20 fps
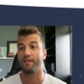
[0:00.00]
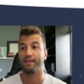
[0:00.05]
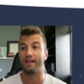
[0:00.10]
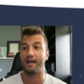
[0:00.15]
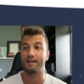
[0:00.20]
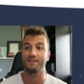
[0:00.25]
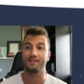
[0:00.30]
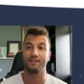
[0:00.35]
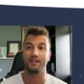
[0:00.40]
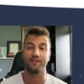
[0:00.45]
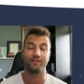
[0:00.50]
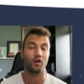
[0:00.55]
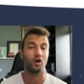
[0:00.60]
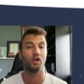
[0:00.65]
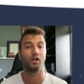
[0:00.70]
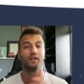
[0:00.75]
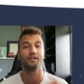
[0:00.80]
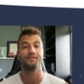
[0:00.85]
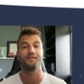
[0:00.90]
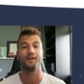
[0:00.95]
then lastly, if
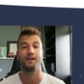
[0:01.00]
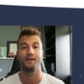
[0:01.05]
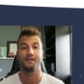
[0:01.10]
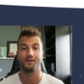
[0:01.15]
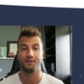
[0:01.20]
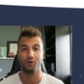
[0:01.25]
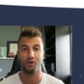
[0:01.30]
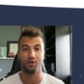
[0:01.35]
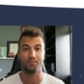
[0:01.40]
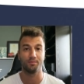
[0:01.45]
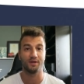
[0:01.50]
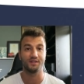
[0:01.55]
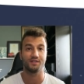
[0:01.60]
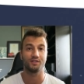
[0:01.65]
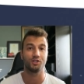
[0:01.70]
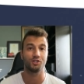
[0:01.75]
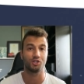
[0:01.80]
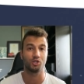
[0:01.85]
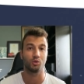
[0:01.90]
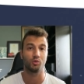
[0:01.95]
all else fails, you can
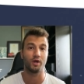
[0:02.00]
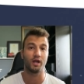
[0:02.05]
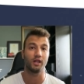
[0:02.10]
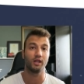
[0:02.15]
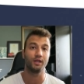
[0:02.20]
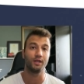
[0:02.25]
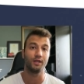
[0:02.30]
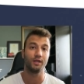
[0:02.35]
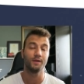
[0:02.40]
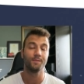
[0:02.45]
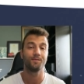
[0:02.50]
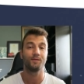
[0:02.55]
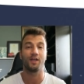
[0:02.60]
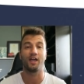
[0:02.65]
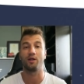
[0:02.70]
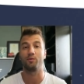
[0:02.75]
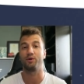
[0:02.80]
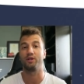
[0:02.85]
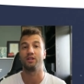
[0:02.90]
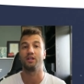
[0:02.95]
message us directly
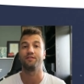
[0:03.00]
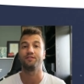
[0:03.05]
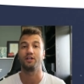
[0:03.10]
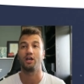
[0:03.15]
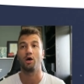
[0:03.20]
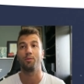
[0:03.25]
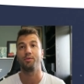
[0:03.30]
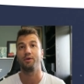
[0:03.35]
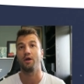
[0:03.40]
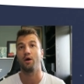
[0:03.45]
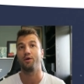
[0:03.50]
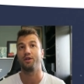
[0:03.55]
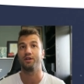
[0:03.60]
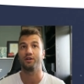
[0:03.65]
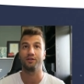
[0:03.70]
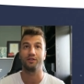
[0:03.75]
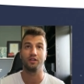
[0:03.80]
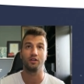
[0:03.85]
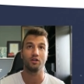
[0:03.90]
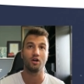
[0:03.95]
and we'd love to help you out
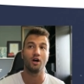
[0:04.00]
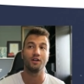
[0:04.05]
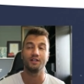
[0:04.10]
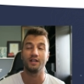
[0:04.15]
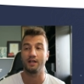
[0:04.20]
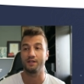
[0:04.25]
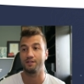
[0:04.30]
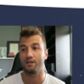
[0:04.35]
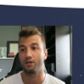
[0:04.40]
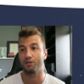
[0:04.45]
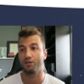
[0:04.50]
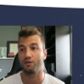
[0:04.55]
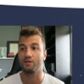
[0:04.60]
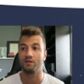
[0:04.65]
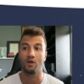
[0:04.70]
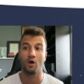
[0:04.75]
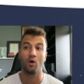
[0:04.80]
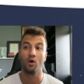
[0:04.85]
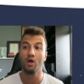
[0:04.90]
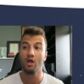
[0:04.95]
here in the contact section.
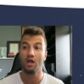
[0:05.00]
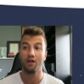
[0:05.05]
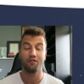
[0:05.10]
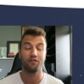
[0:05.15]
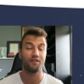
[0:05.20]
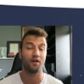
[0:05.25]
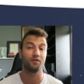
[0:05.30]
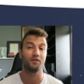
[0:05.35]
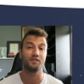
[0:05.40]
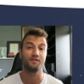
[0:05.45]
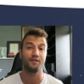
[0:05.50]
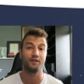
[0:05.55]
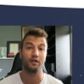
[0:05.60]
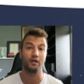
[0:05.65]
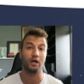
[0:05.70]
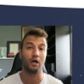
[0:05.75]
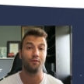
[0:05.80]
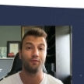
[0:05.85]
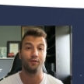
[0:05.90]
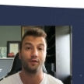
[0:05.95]
So if you found this
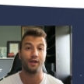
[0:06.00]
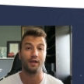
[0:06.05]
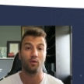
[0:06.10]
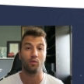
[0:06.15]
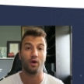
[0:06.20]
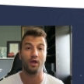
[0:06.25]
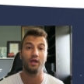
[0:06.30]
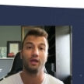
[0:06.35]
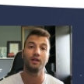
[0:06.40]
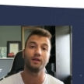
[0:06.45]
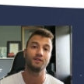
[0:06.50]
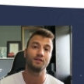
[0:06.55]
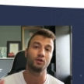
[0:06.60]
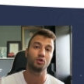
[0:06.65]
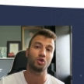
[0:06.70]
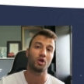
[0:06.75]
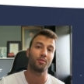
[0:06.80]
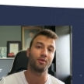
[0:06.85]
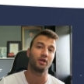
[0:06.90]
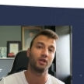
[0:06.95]
video helpful in any way,
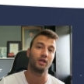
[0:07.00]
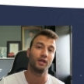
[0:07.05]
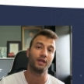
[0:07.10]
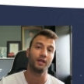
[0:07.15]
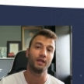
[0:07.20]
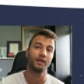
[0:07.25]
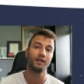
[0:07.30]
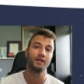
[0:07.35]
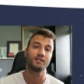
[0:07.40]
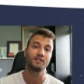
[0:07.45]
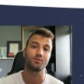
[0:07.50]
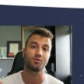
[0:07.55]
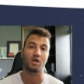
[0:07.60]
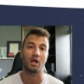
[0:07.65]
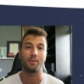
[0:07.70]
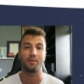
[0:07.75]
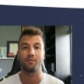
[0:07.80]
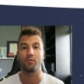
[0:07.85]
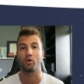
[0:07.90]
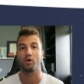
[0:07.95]
consider dropping a like,
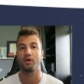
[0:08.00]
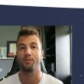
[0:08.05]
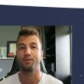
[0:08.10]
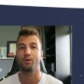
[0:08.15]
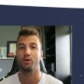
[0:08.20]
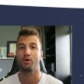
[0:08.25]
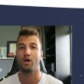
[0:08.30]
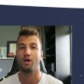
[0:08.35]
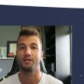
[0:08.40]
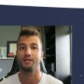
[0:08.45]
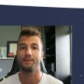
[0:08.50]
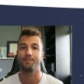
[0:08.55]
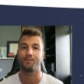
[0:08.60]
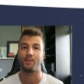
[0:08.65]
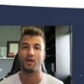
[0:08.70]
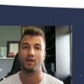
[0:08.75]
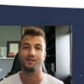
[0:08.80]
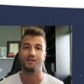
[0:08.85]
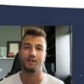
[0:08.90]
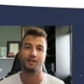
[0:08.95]
subscribing for more crypto content,
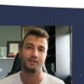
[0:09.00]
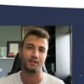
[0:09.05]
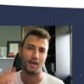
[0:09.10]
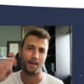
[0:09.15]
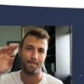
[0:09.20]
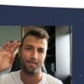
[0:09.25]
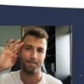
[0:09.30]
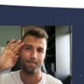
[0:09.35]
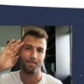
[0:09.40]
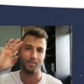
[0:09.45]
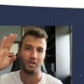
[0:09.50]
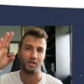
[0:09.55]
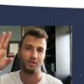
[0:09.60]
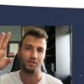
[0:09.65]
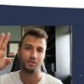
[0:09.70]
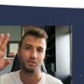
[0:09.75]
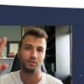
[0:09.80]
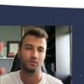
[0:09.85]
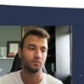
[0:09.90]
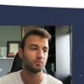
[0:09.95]
and I'll see you next time.
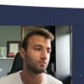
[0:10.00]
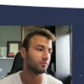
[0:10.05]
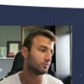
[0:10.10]
Peace.